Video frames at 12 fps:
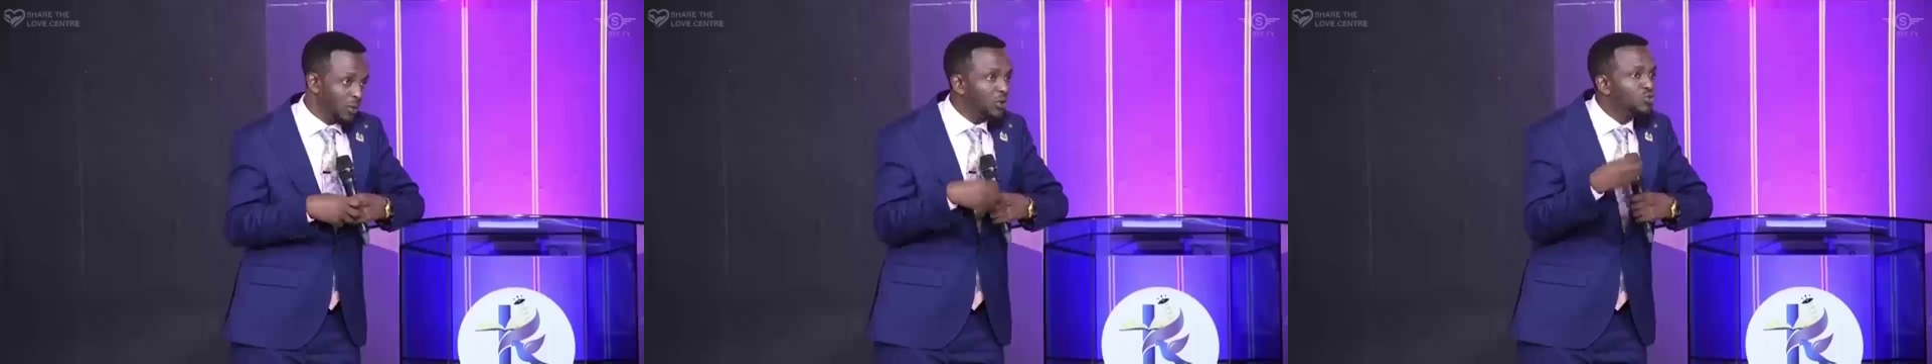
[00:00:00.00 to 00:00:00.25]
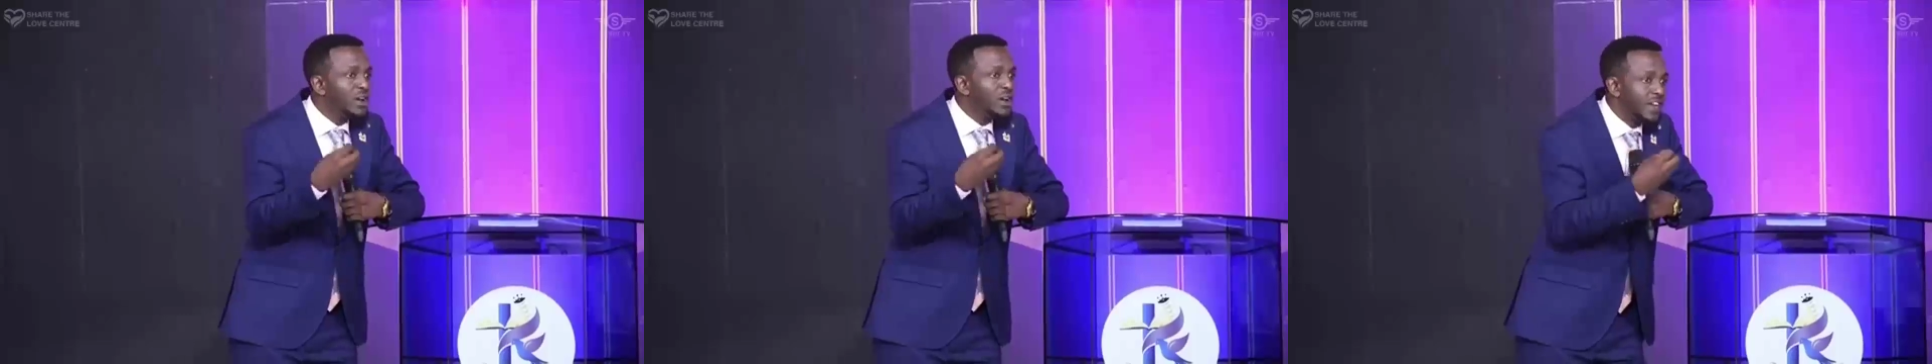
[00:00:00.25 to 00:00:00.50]

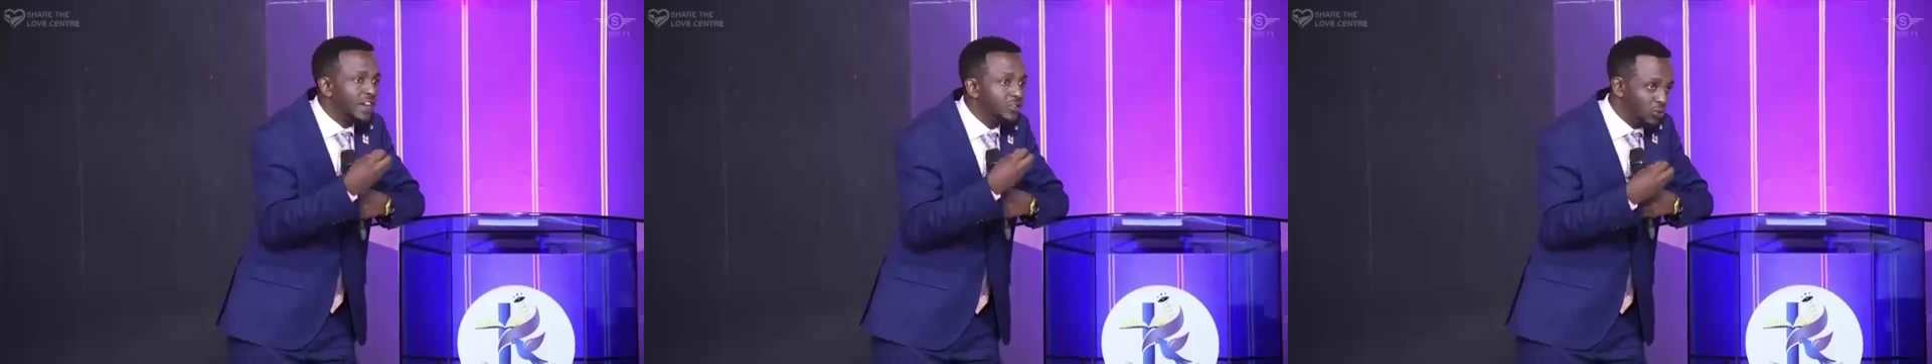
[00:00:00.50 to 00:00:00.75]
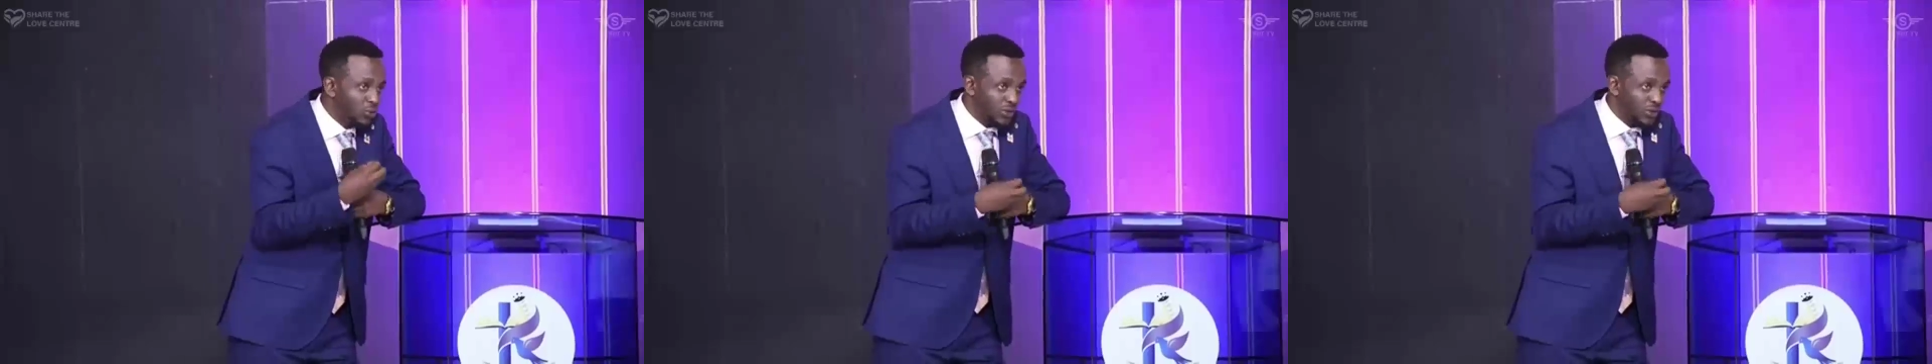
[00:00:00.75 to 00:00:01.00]
What do I
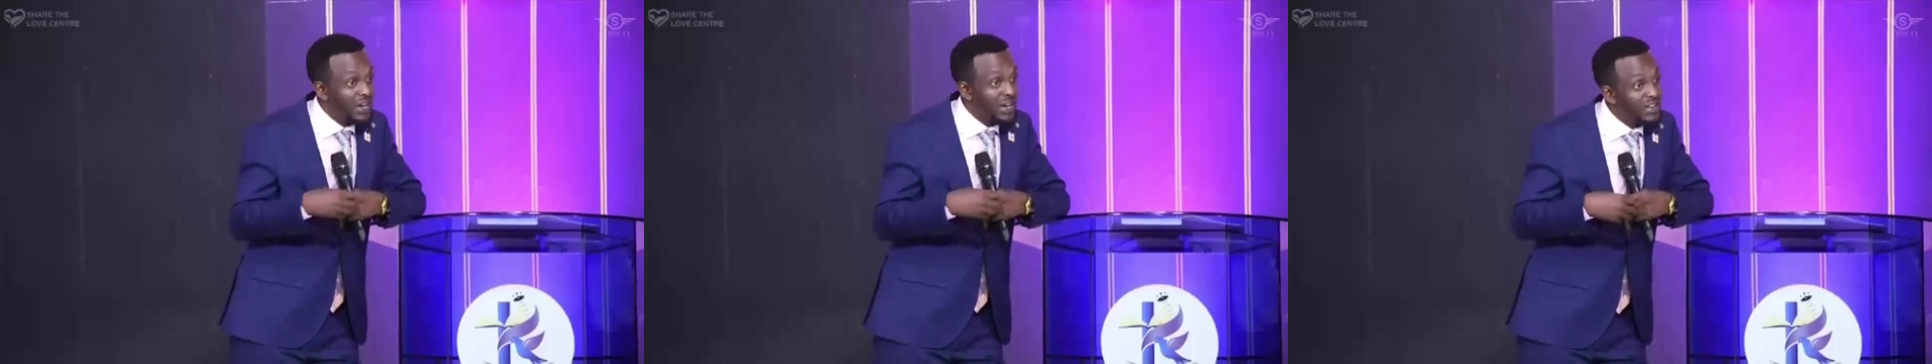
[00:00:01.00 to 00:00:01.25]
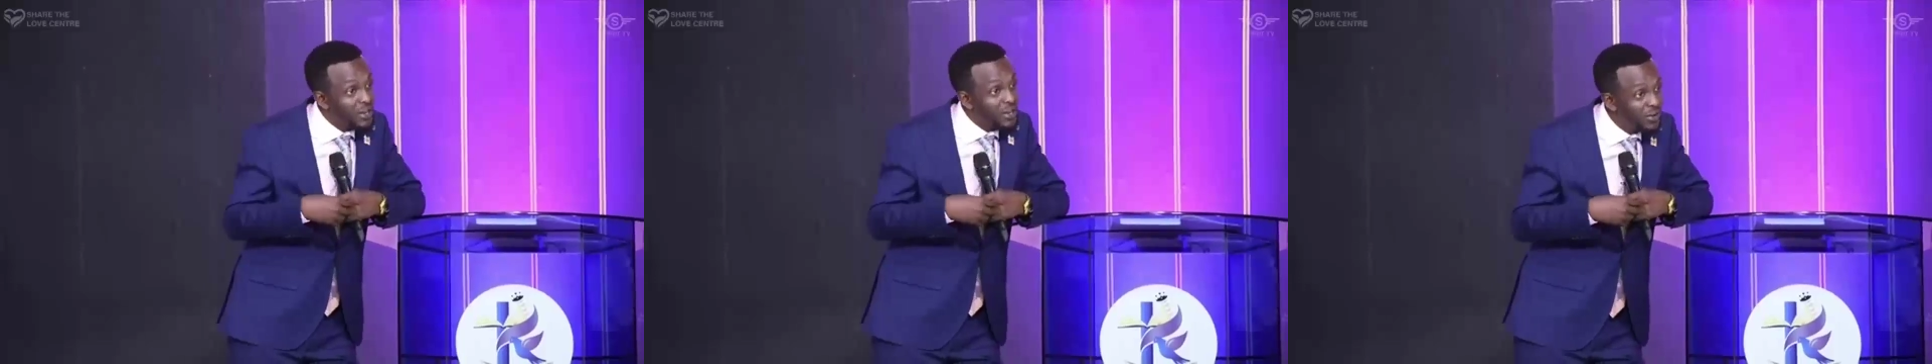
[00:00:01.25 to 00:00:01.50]
stand to lose?
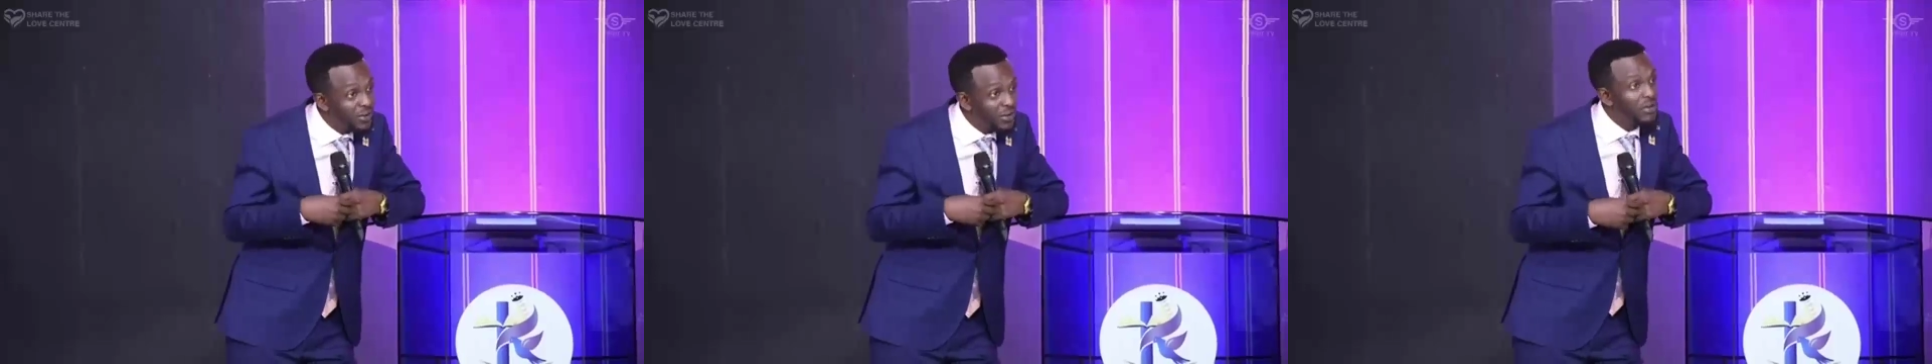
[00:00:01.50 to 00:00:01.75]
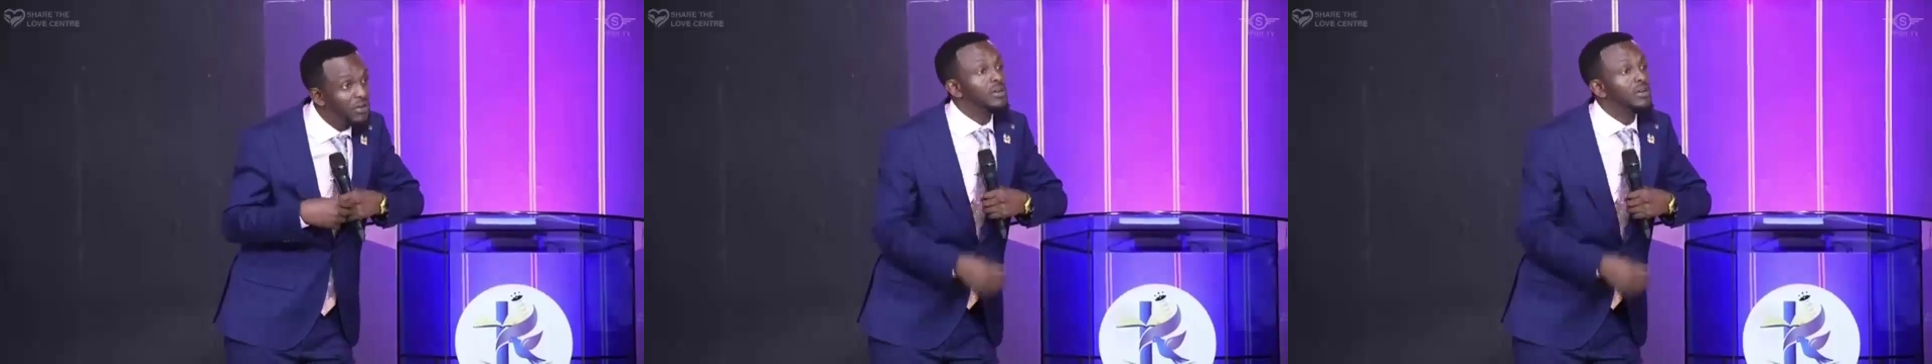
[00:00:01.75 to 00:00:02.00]
Can I tell you?
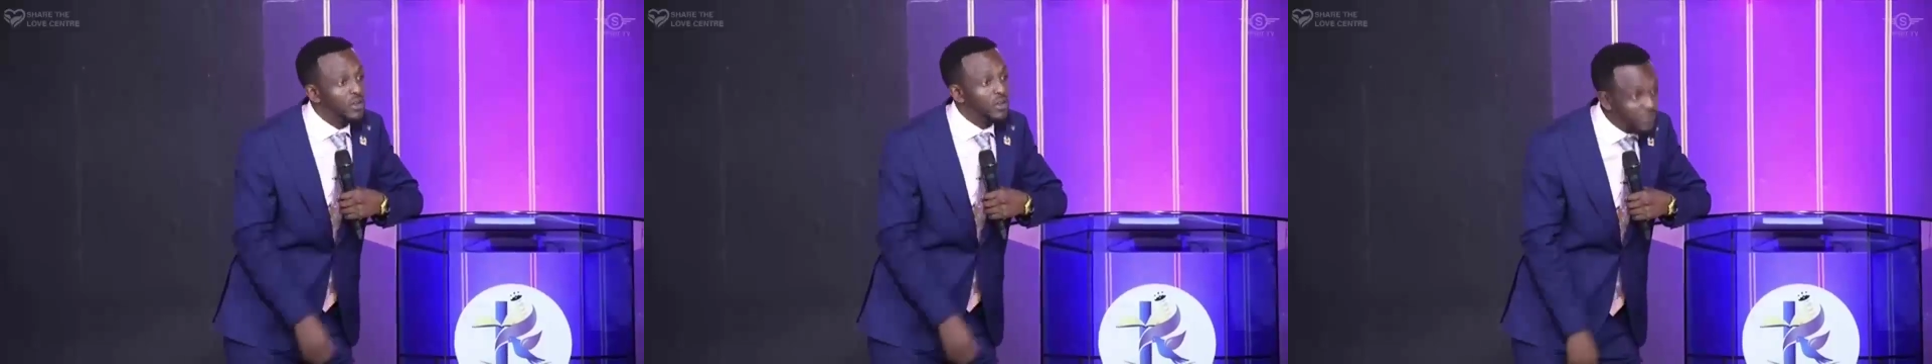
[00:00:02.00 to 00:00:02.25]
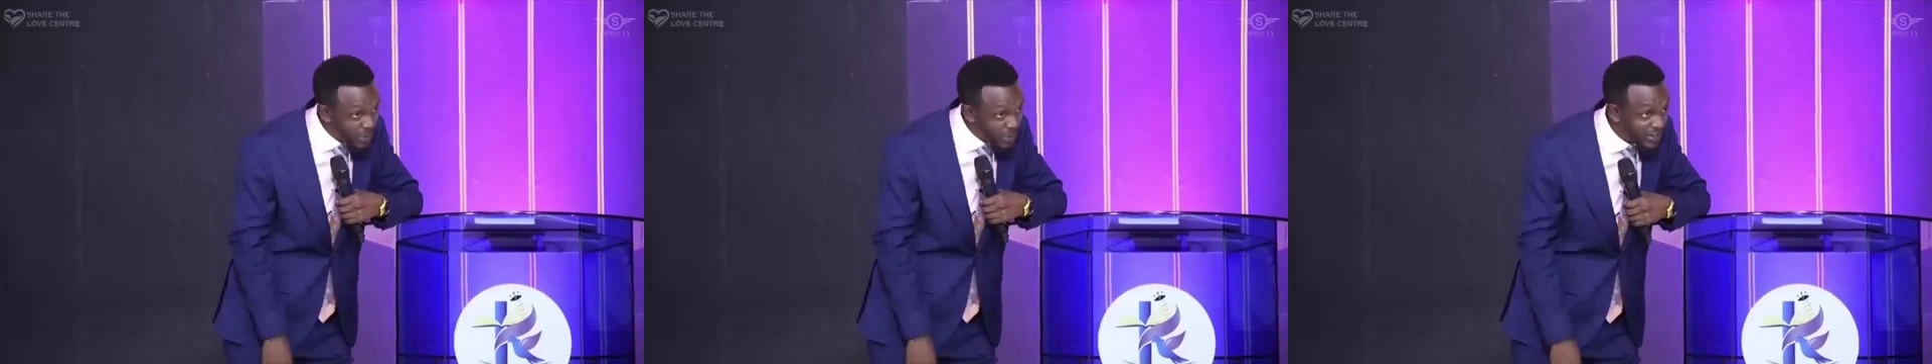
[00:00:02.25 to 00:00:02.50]

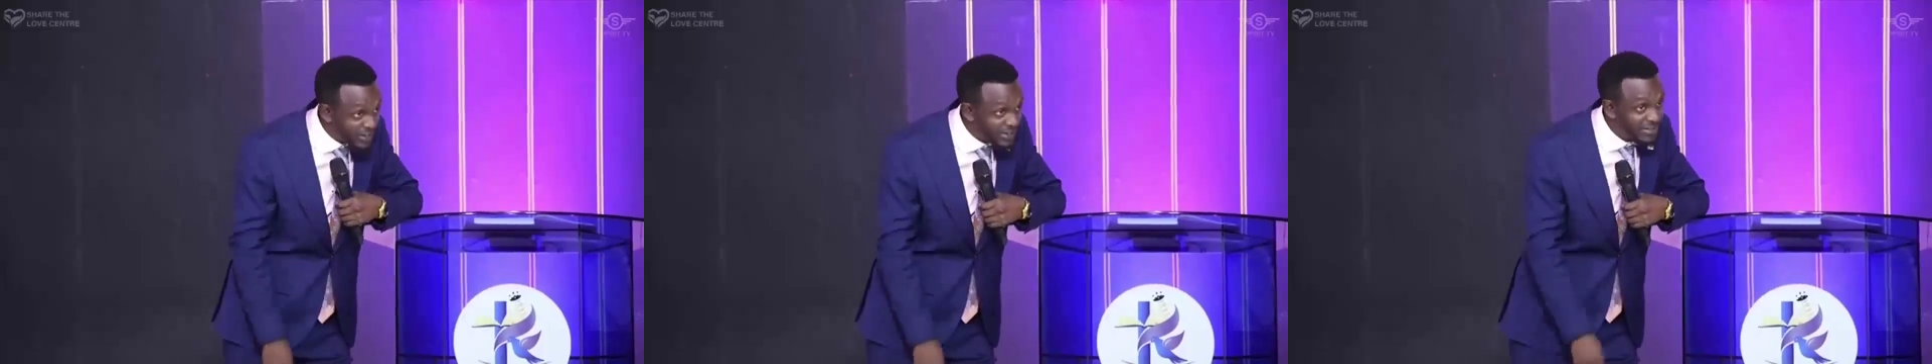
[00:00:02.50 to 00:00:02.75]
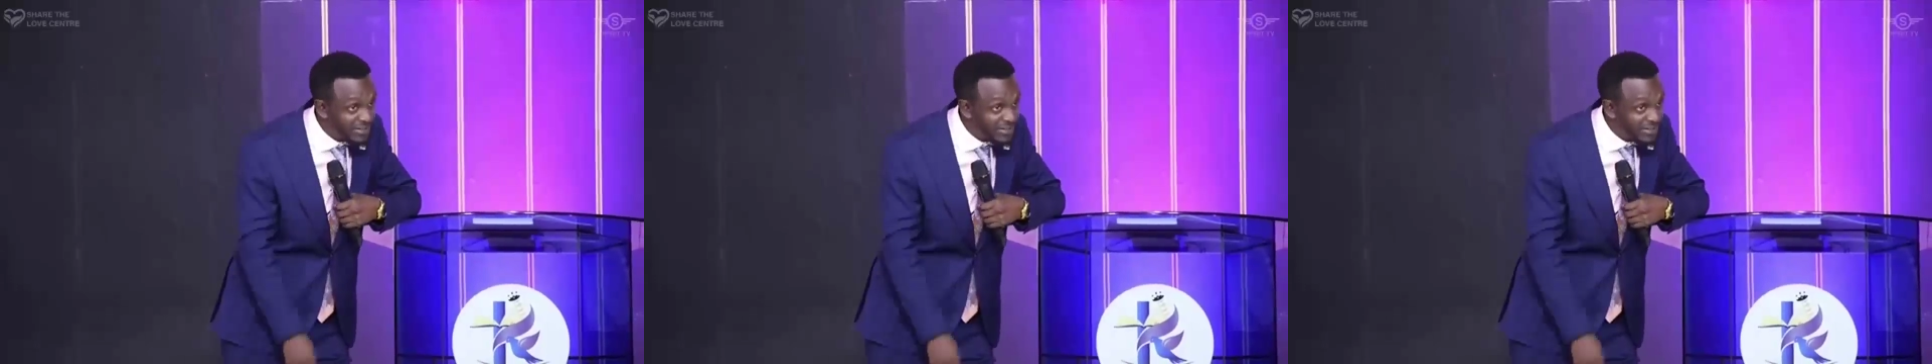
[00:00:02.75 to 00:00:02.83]
Your spirit,